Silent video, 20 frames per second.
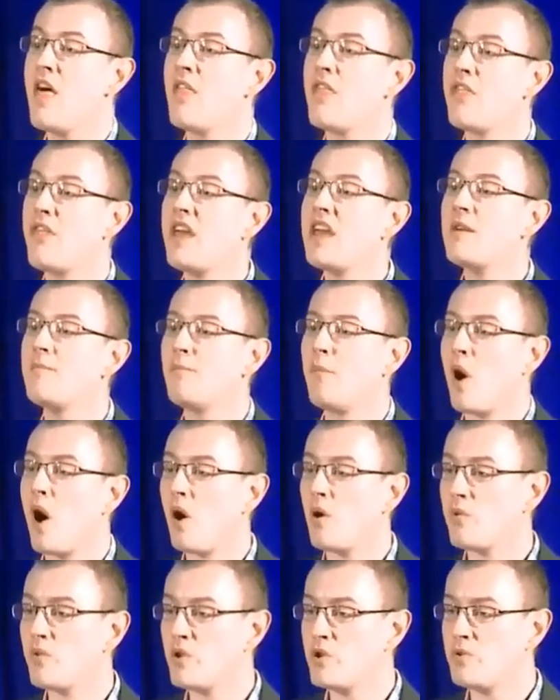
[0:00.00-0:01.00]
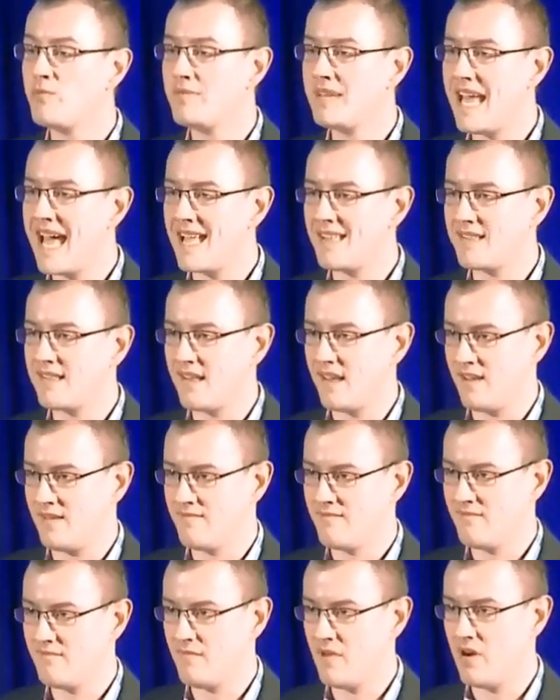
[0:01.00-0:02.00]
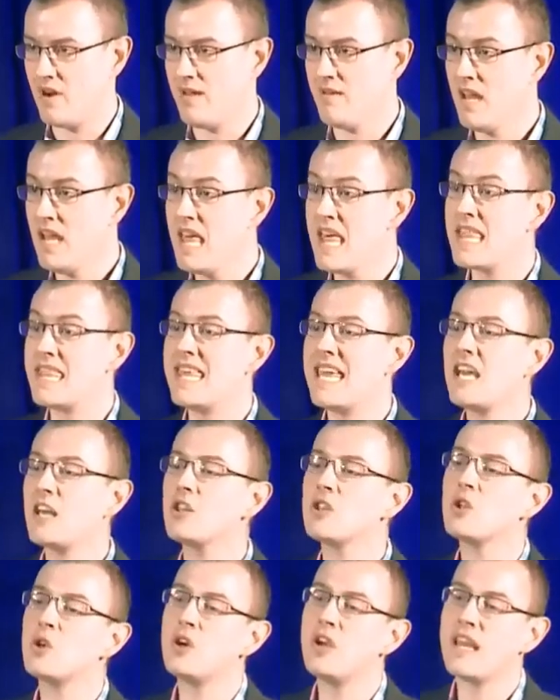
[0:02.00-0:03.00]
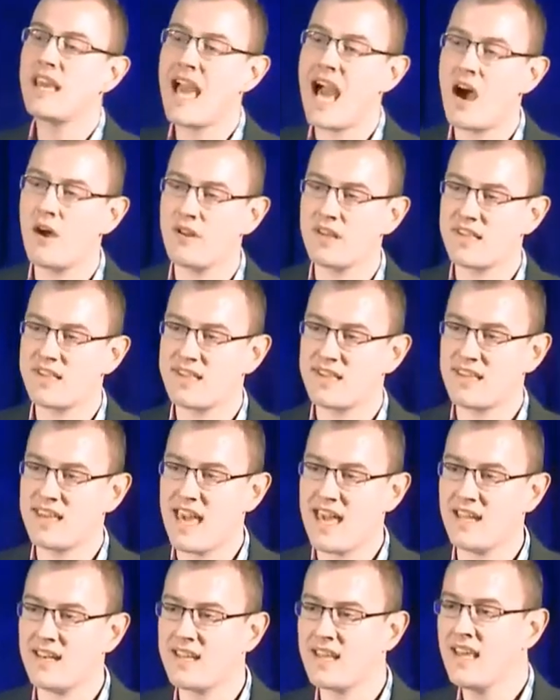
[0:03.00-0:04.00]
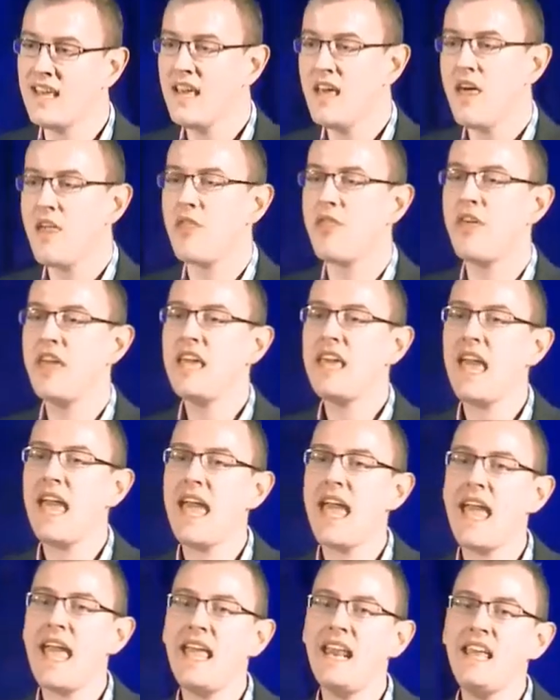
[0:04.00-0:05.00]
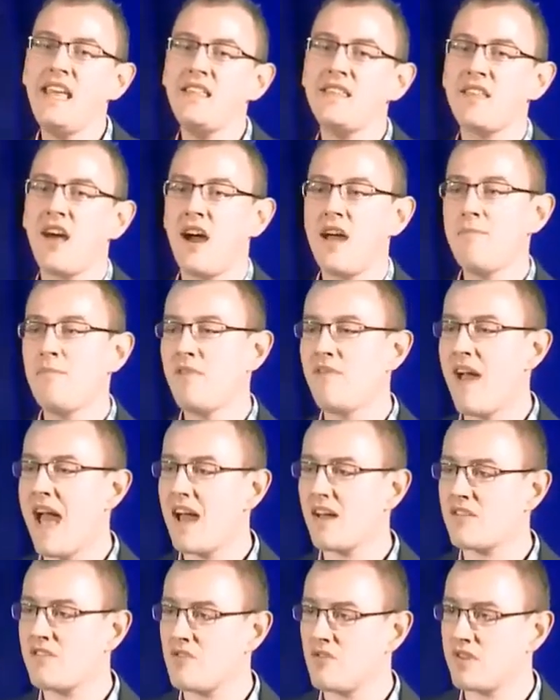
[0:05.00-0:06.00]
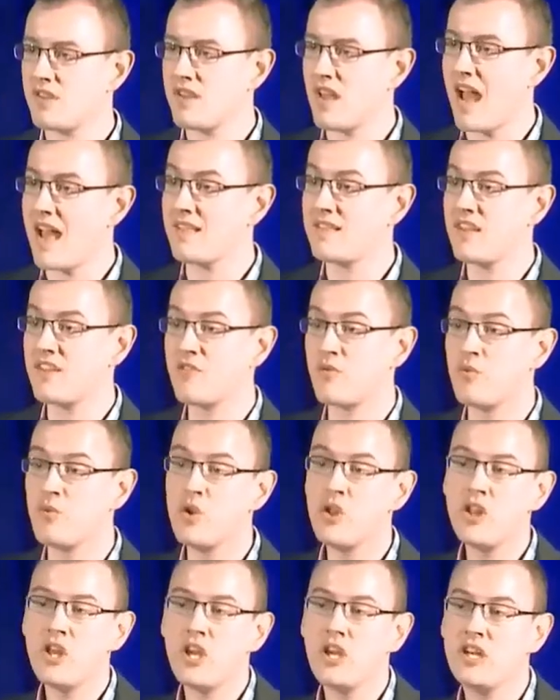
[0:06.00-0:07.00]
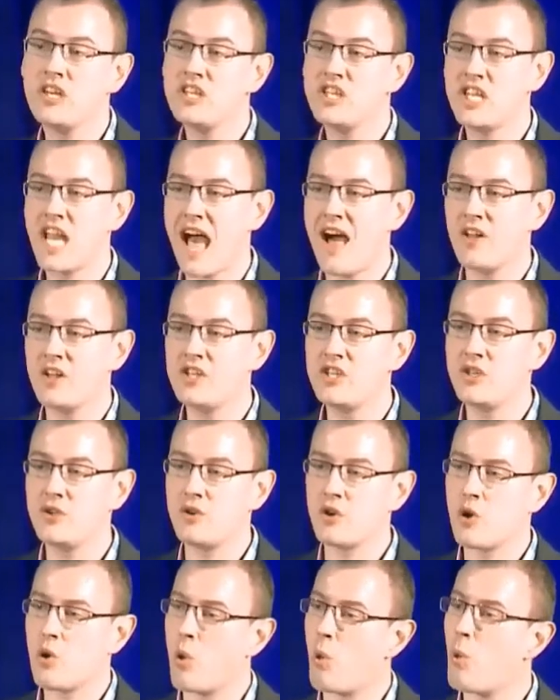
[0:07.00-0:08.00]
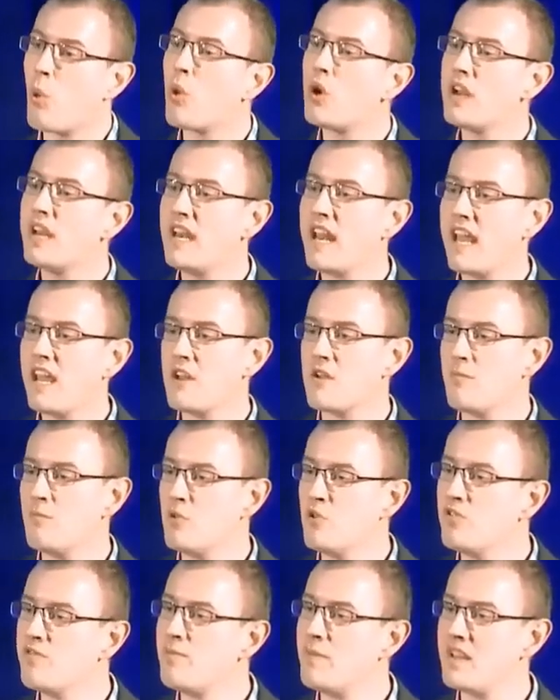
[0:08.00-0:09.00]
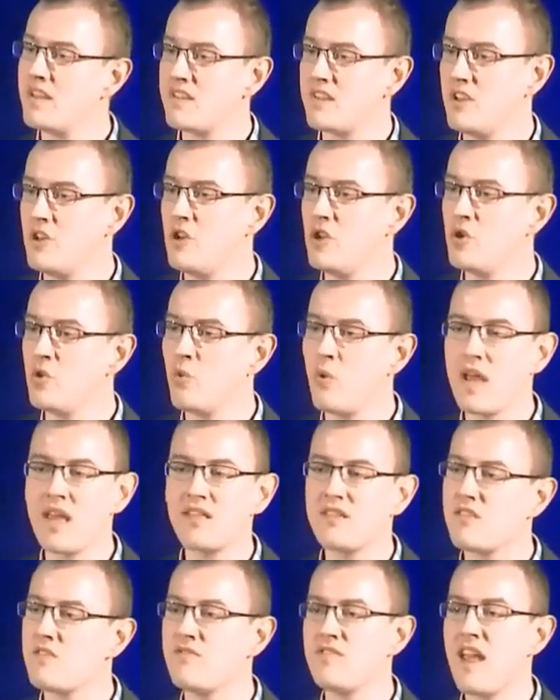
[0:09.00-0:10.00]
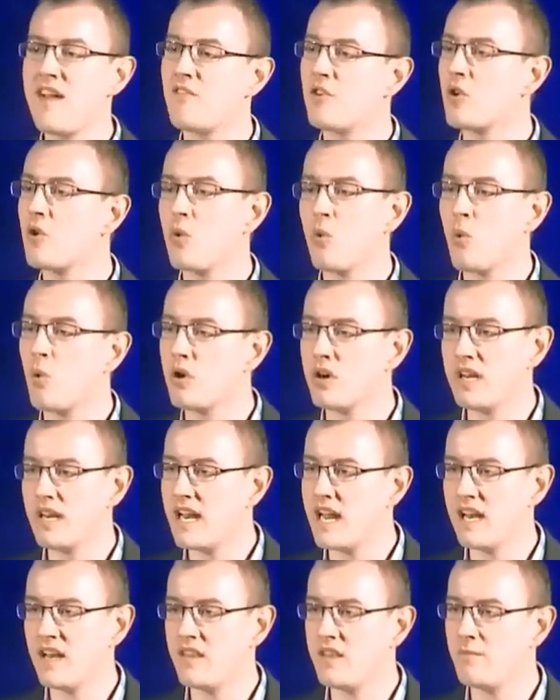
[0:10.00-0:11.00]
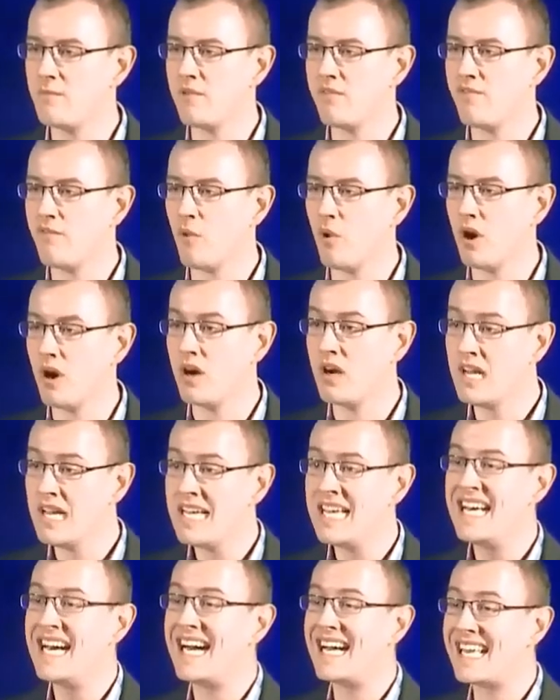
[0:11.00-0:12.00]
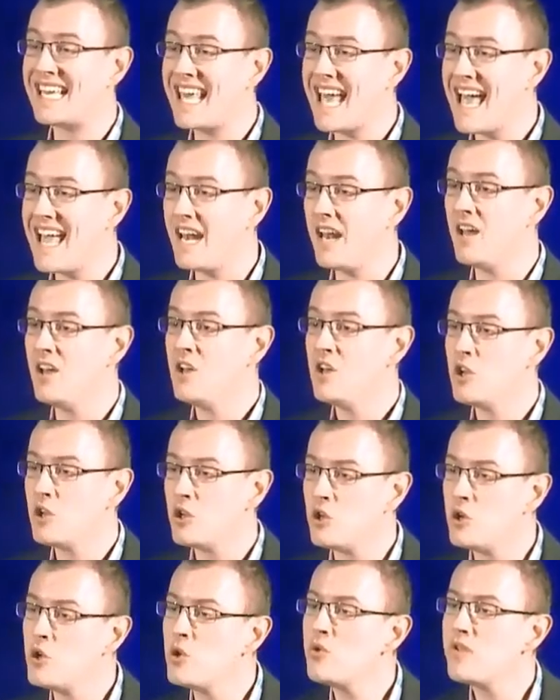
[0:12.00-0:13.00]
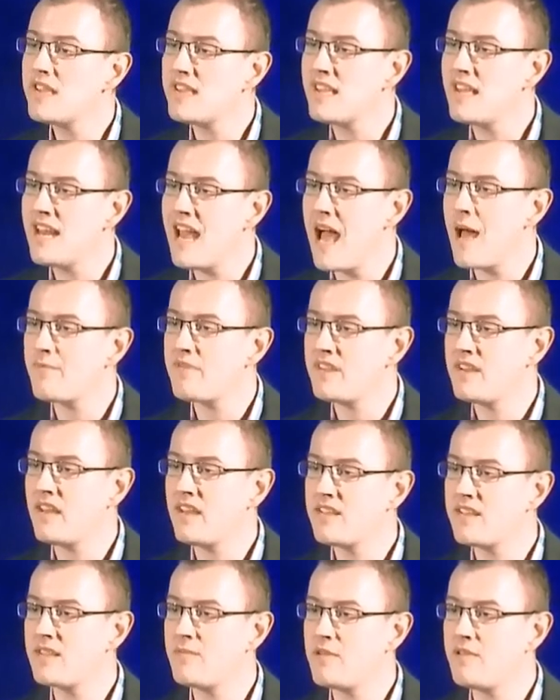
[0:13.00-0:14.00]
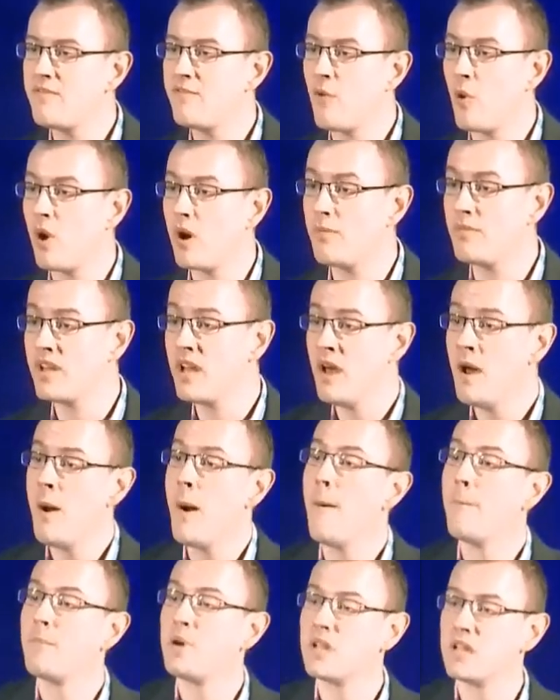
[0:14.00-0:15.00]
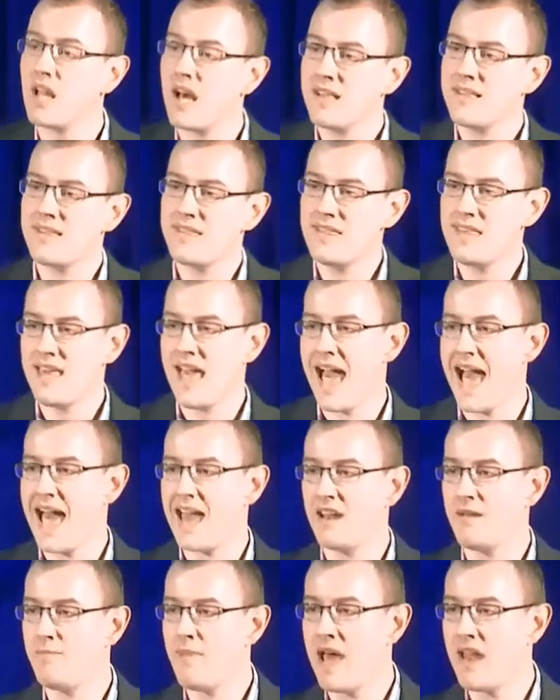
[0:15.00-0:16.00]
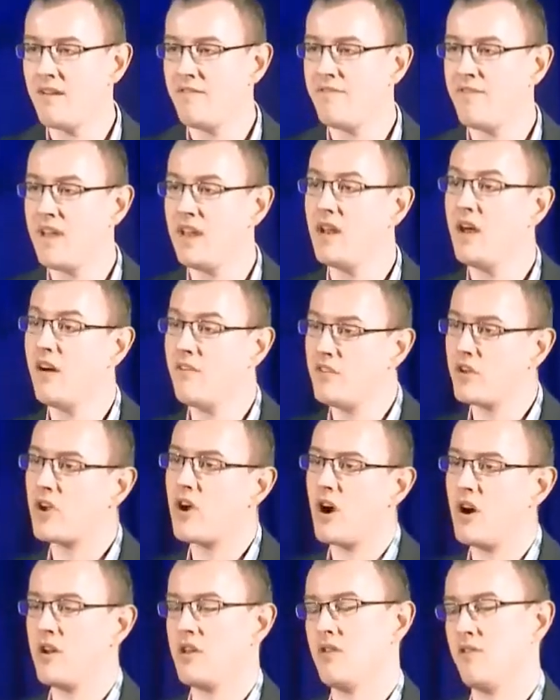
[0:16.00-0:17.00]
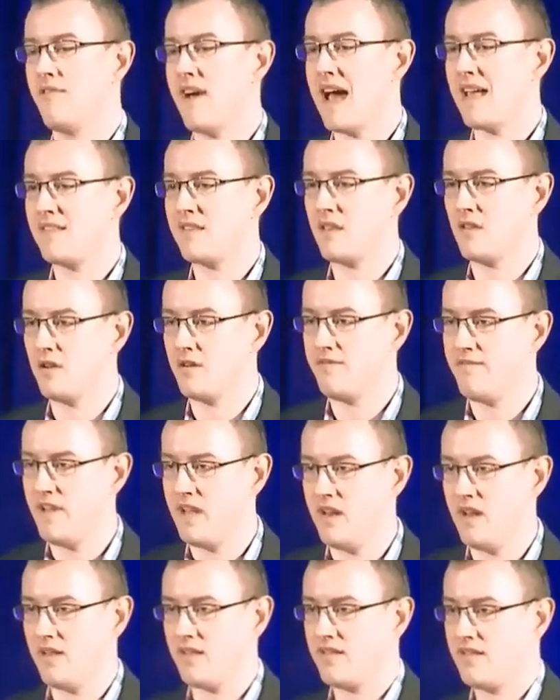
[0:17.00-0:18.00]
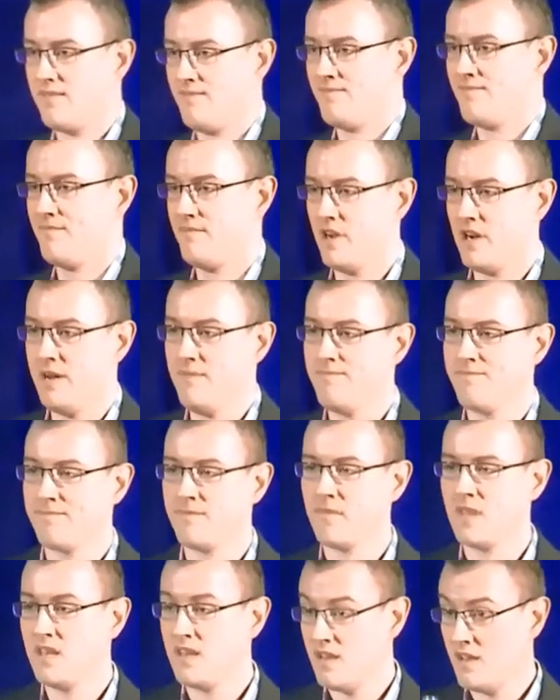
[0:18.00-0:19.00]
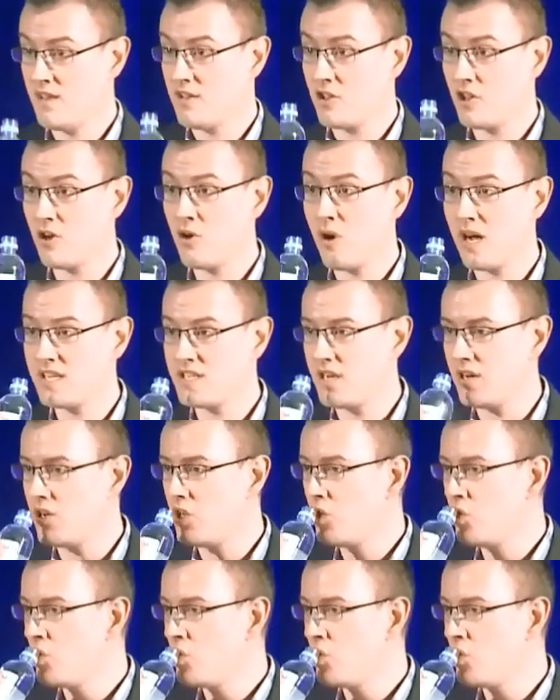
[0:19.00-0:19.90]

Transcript: Think ballroom dancing, all right? Think learning how to skate. Think any type of exercise that's really going to challenge you to coordinate your movements in new ways you've never coordinated them before. Again, new synapse needs to be formed, plus the added benefit of the cardiovascular fitness. All right? Good question.